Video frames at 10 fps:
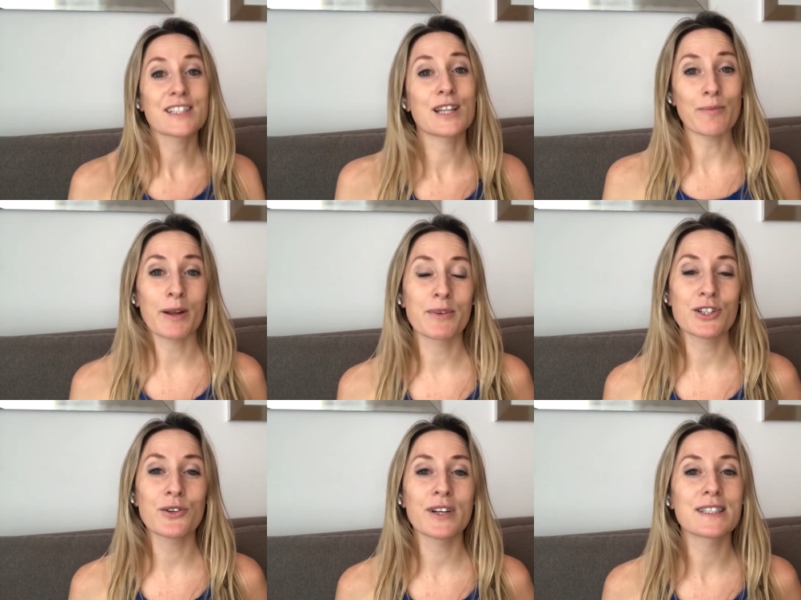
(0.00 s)
Step number
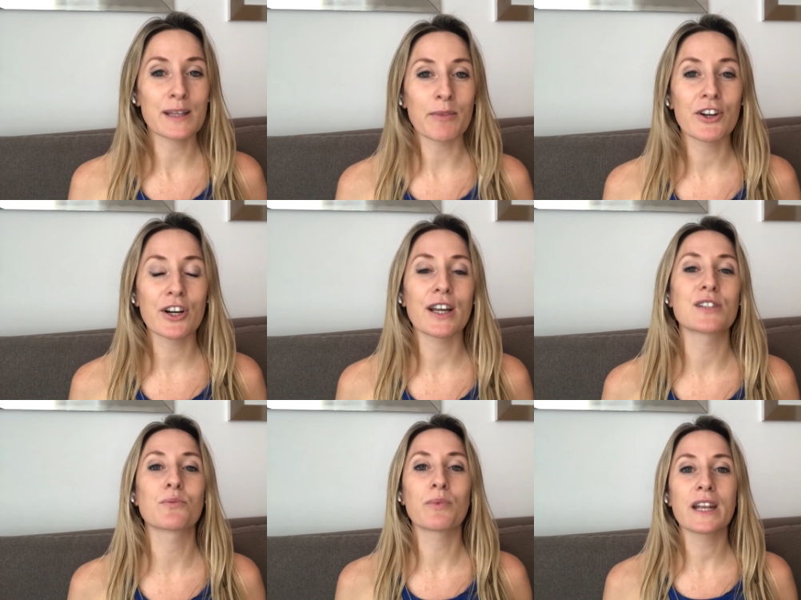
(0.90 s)
two is similar.
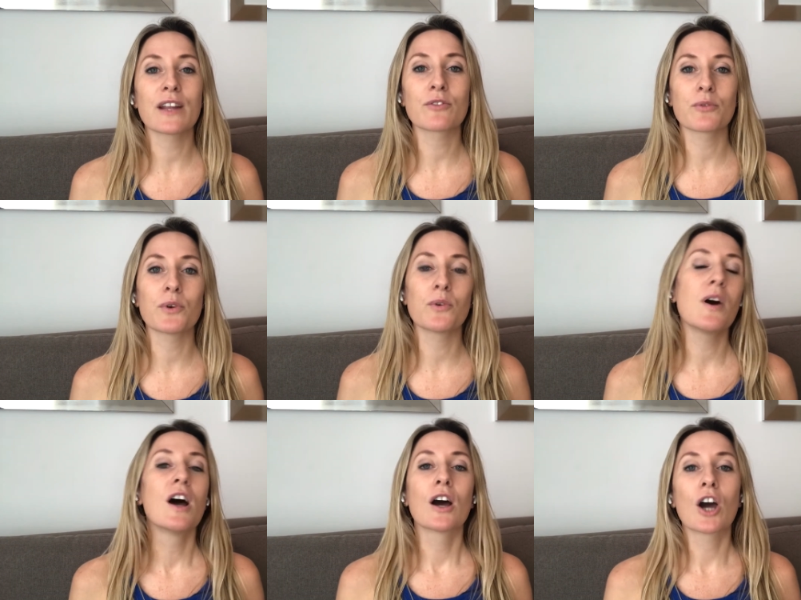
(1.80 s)
It's reading through
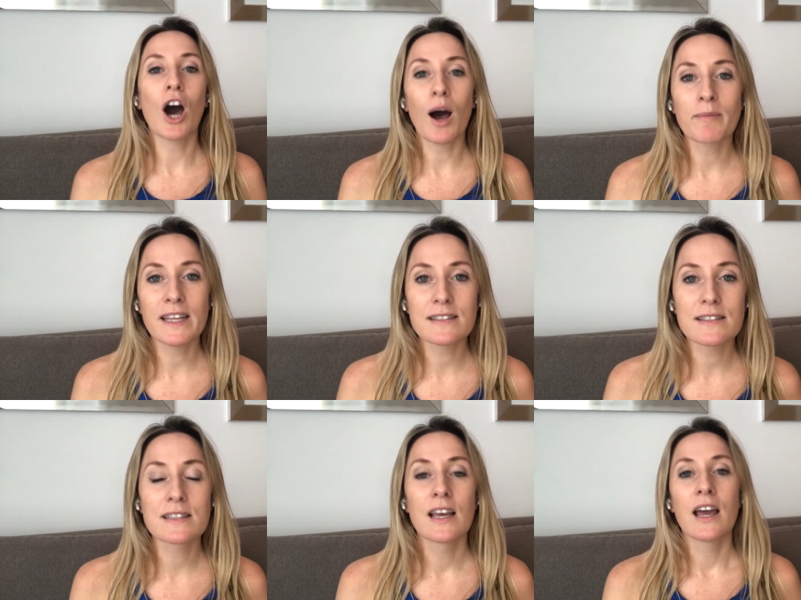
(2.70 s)

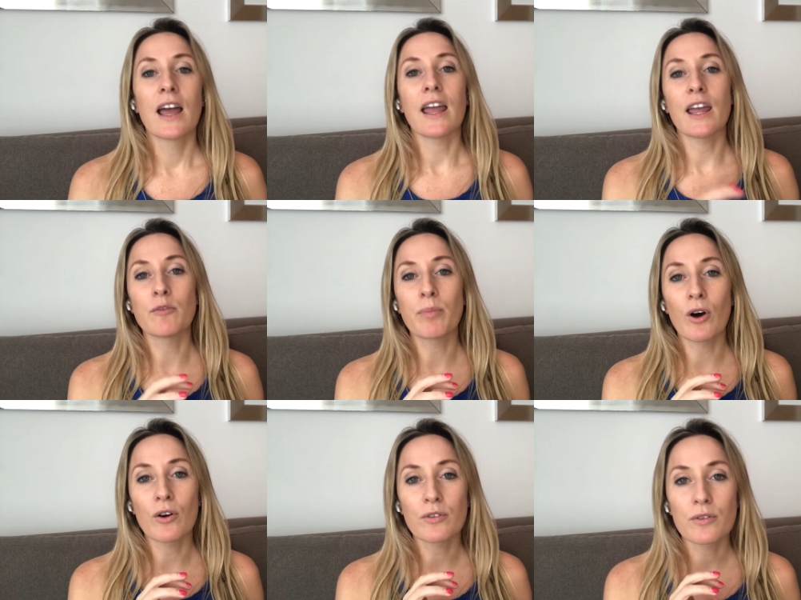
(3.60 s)
comments in
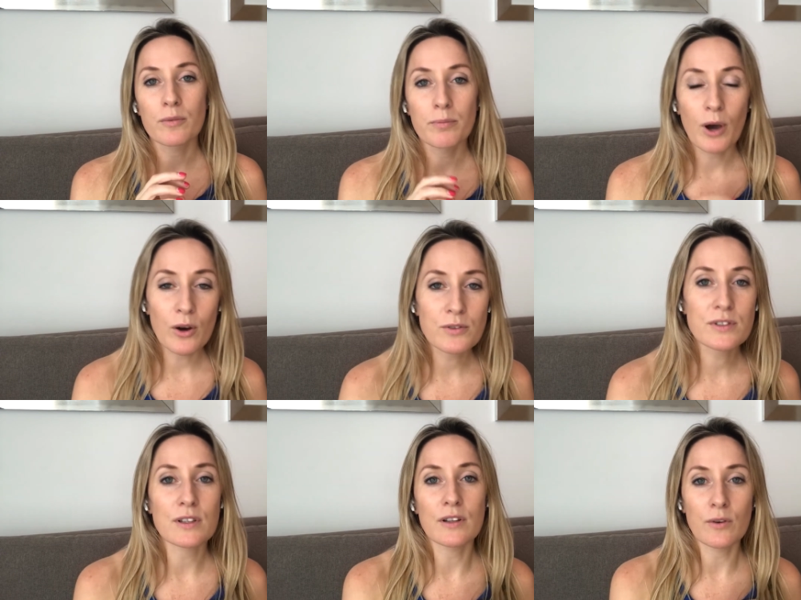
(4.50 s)
both
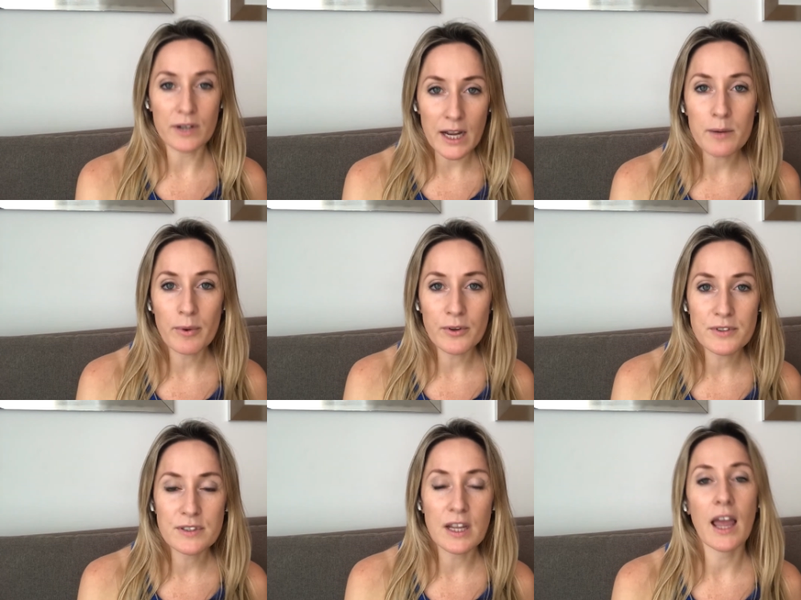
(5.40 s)
posts organic
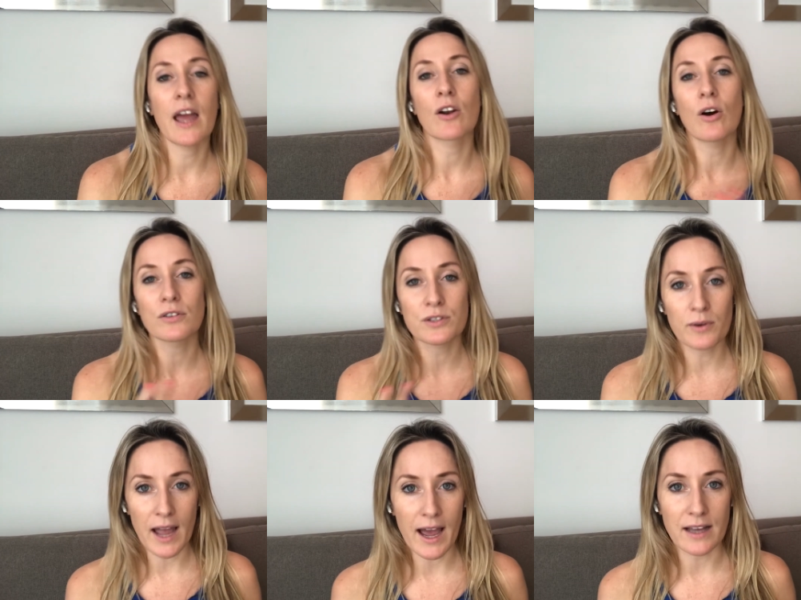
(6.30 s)
posts and
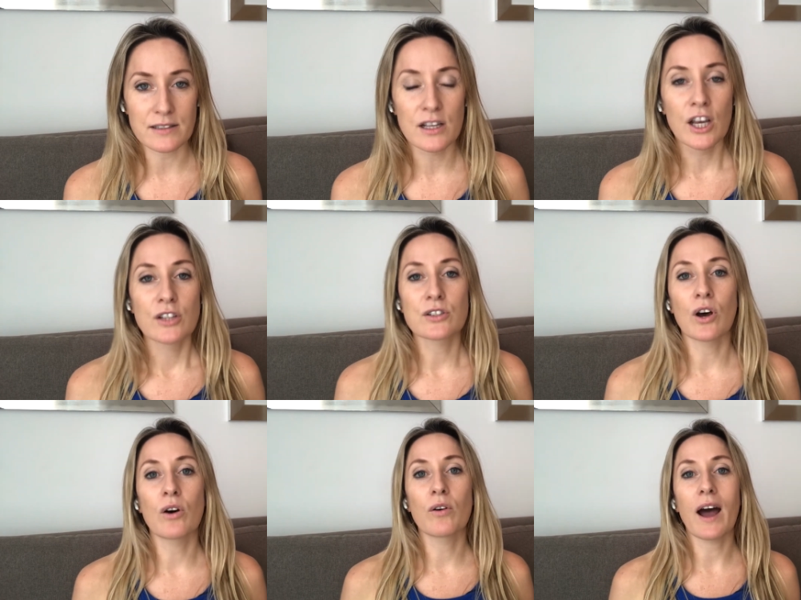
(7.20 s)
also ads.
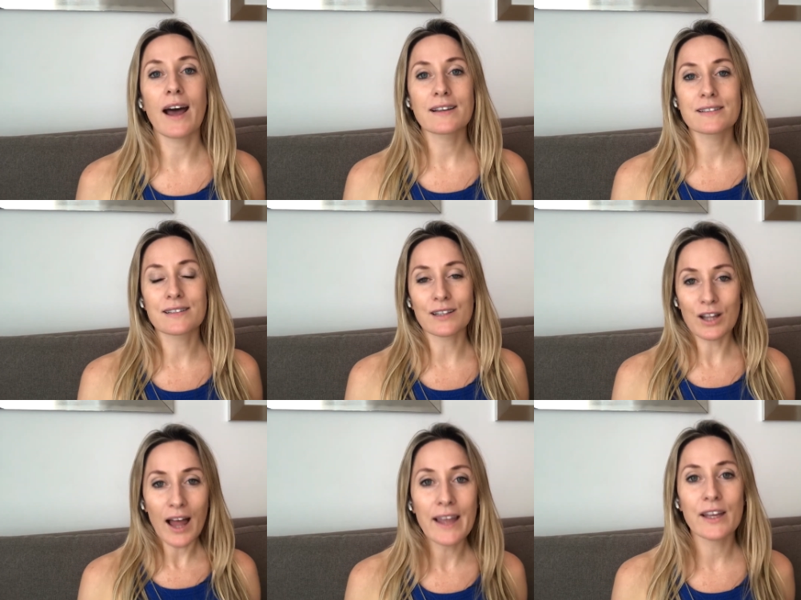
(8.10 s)
So as the
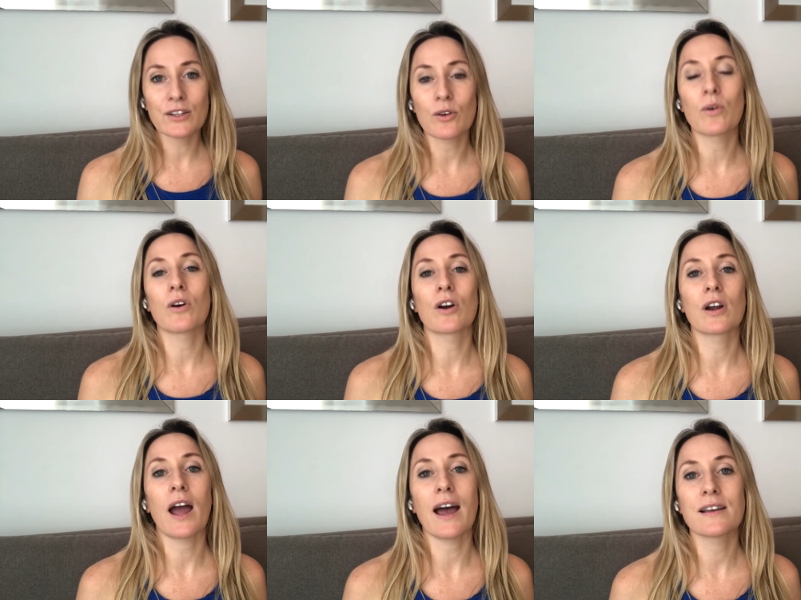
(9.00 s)
client
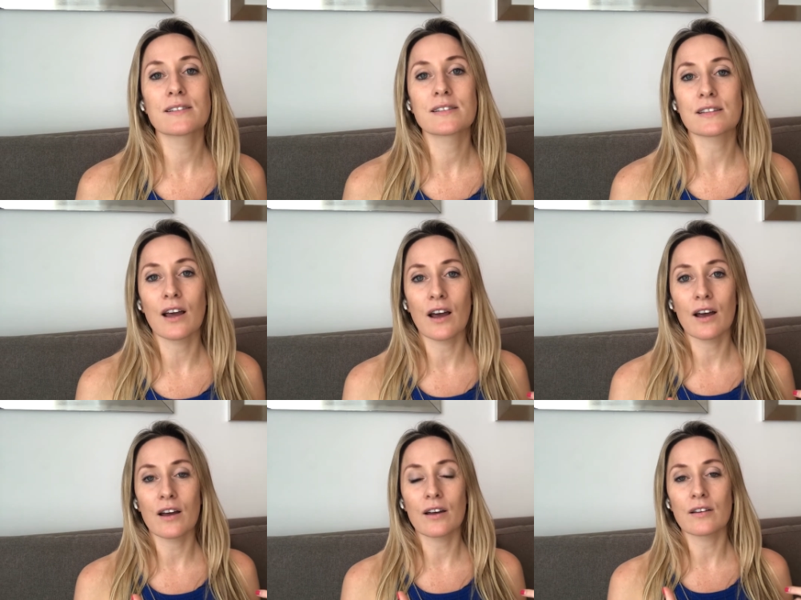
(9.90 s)
or as,
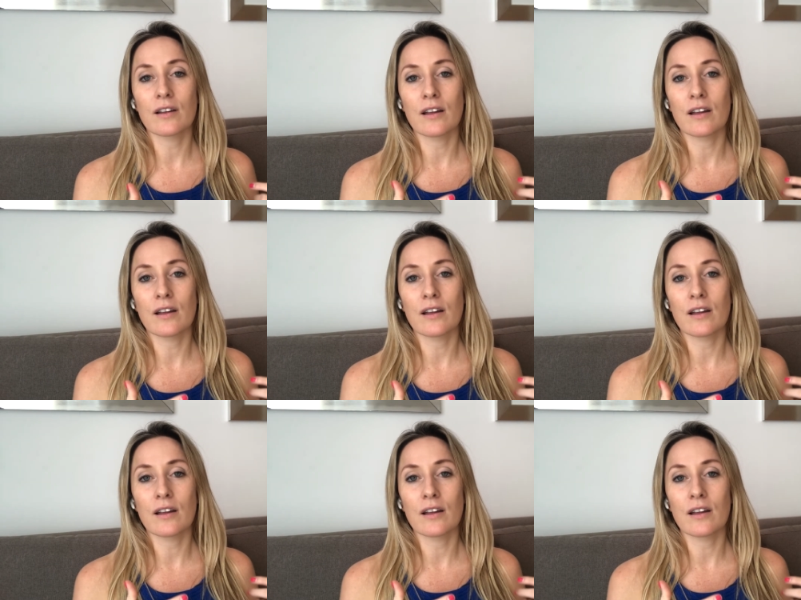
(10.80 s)
uh,